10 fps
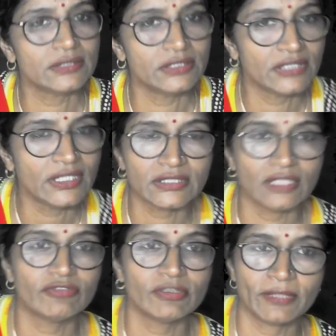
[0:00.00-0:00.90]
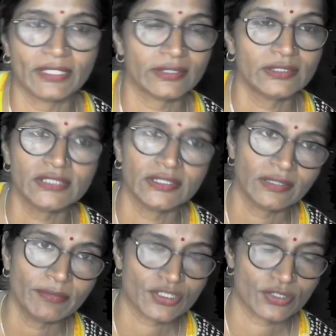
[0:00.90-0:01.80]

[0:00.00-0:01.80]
these are sulfur particles in the mixture.